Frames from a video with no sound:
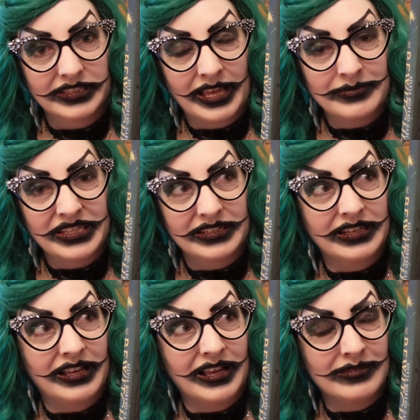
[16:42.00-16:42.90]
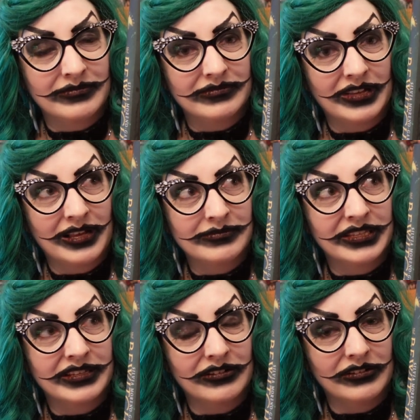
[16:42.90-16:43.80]
I mean, I'm
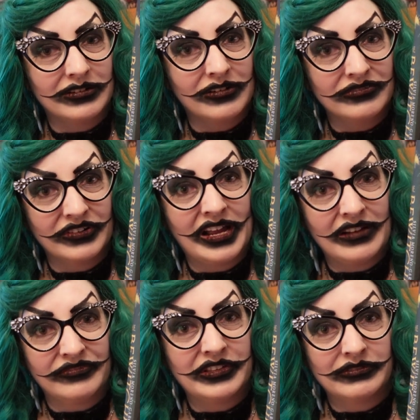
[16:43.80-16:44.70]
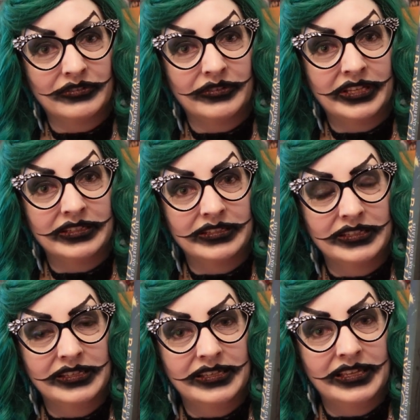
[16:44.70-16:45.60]
like over halfway through it,
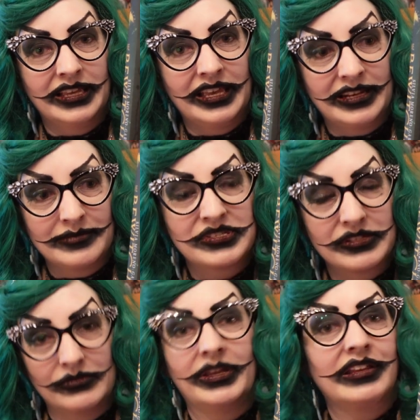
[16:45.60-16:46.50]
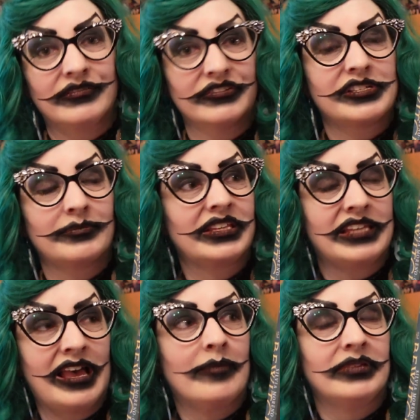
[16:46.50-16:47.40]
and I'm still waiting for something to
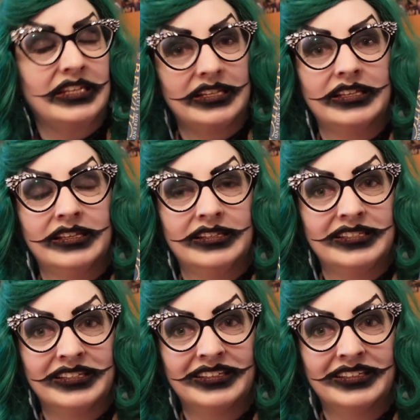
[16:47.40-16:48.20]
happen in it.